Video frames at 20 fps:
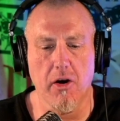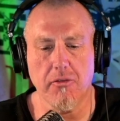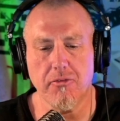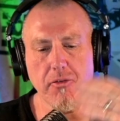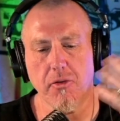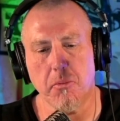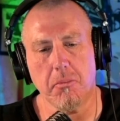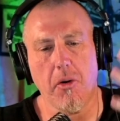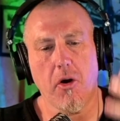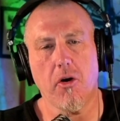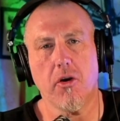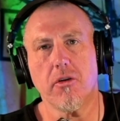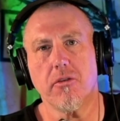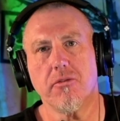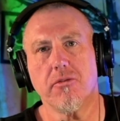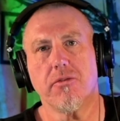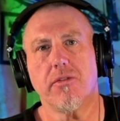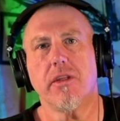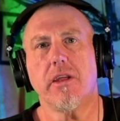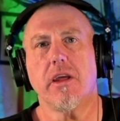offer them. Part
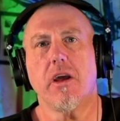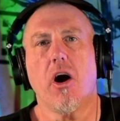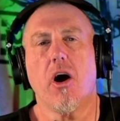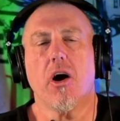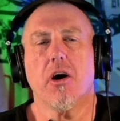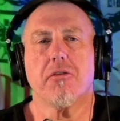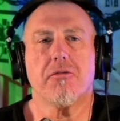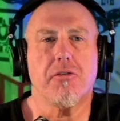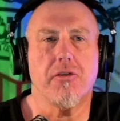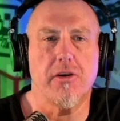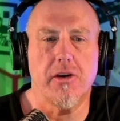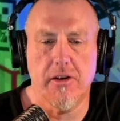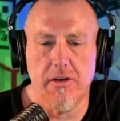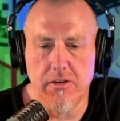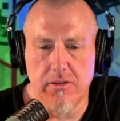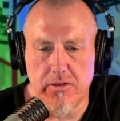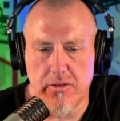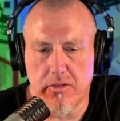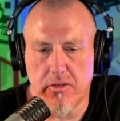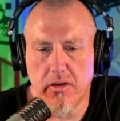of the offer
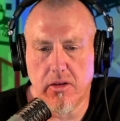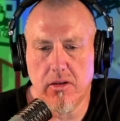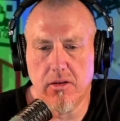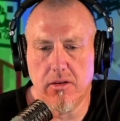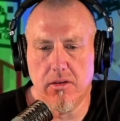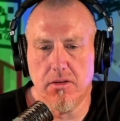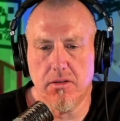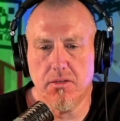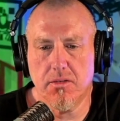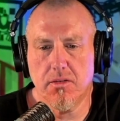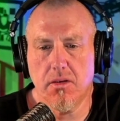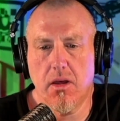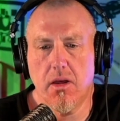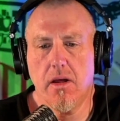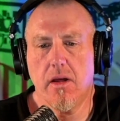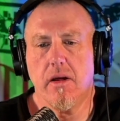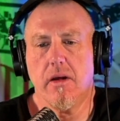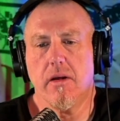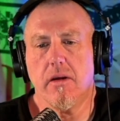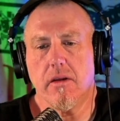is
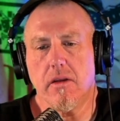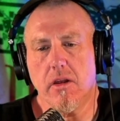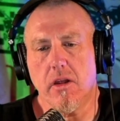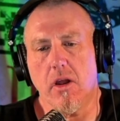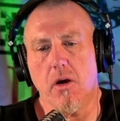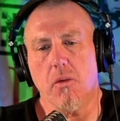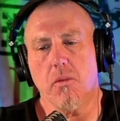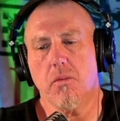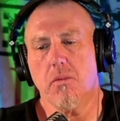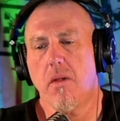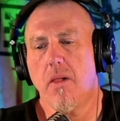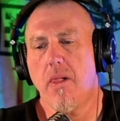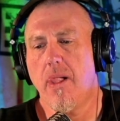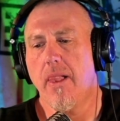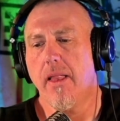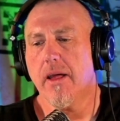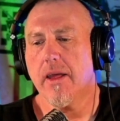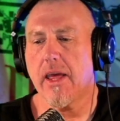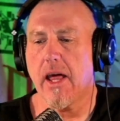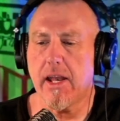
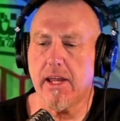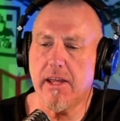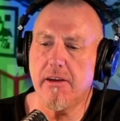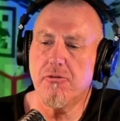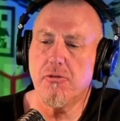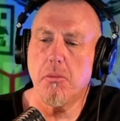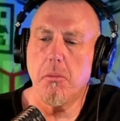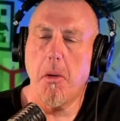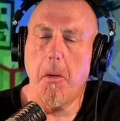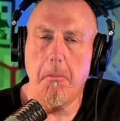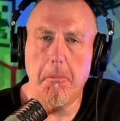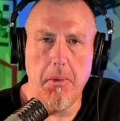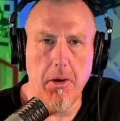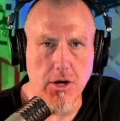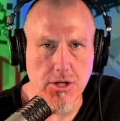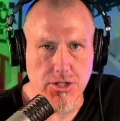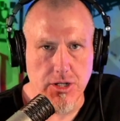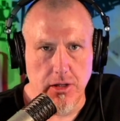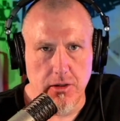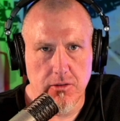kind of giving them a
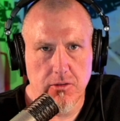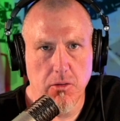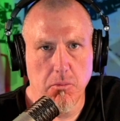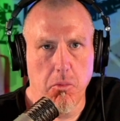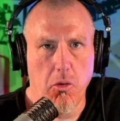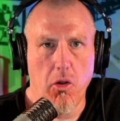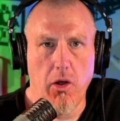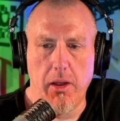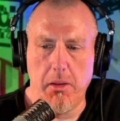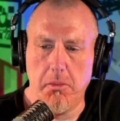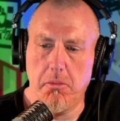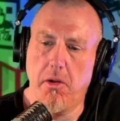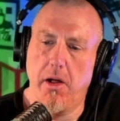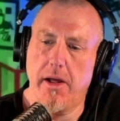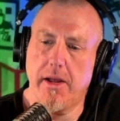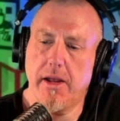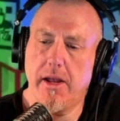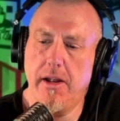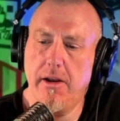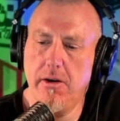budget to play.
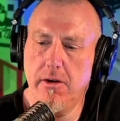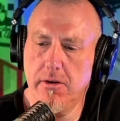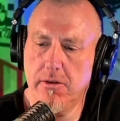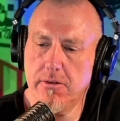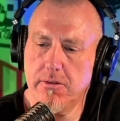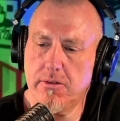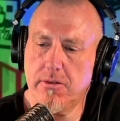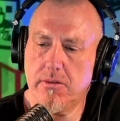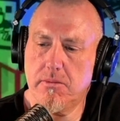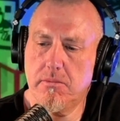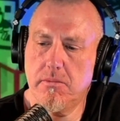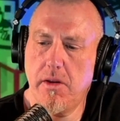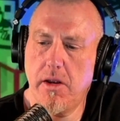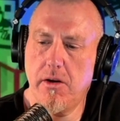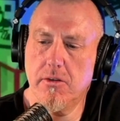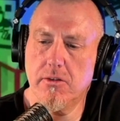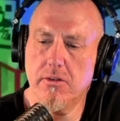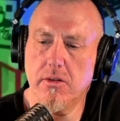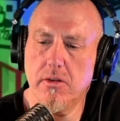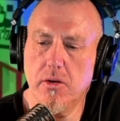Like, here's
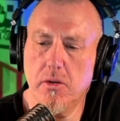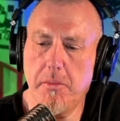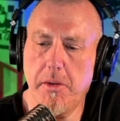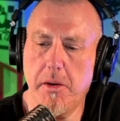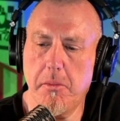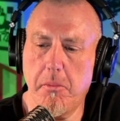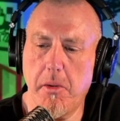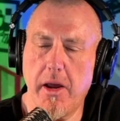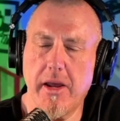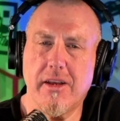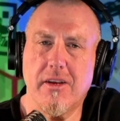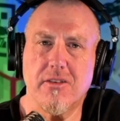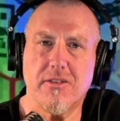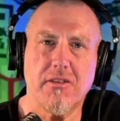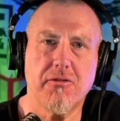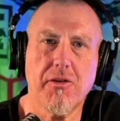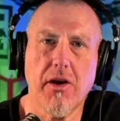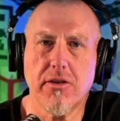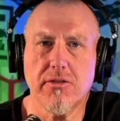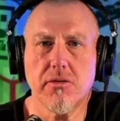a little bit of money,
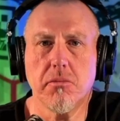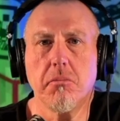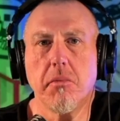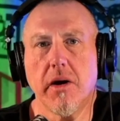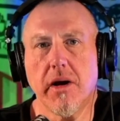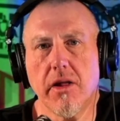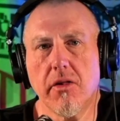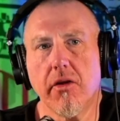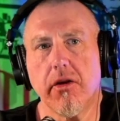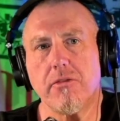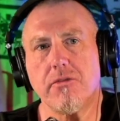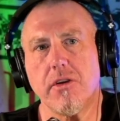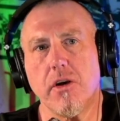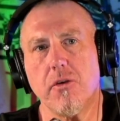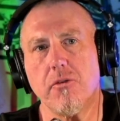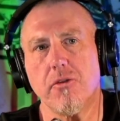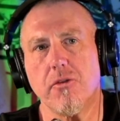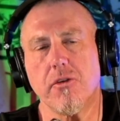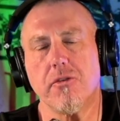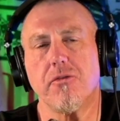because I've got some money
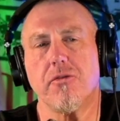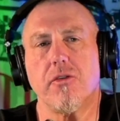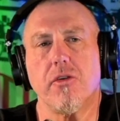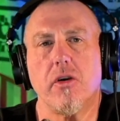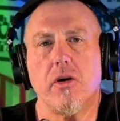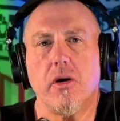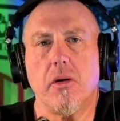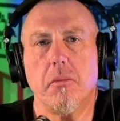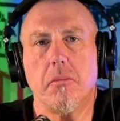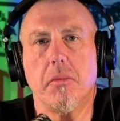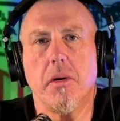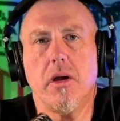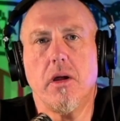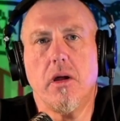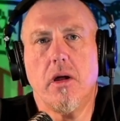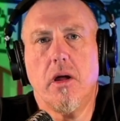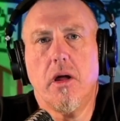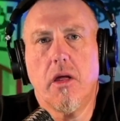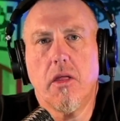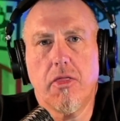left over from
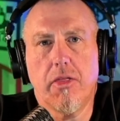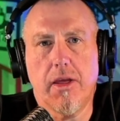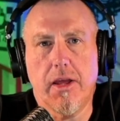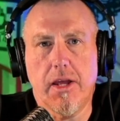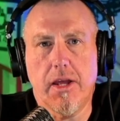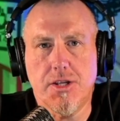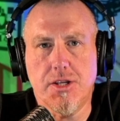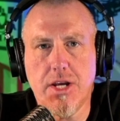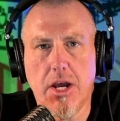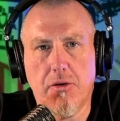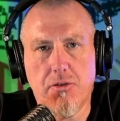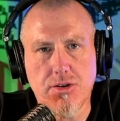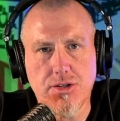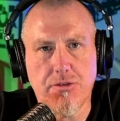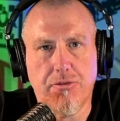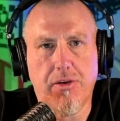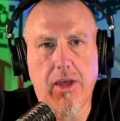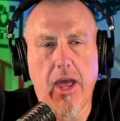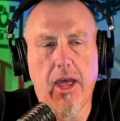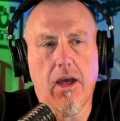the
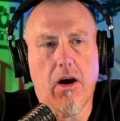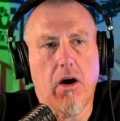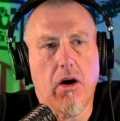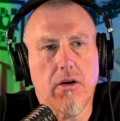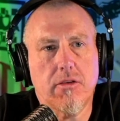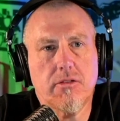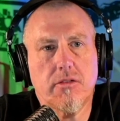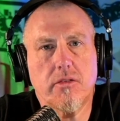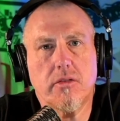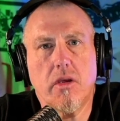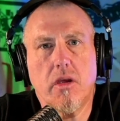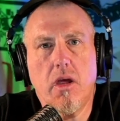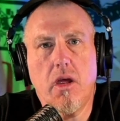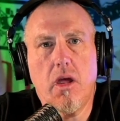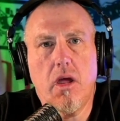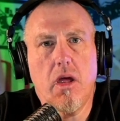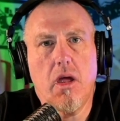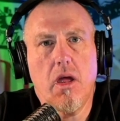Challenge of Chaos,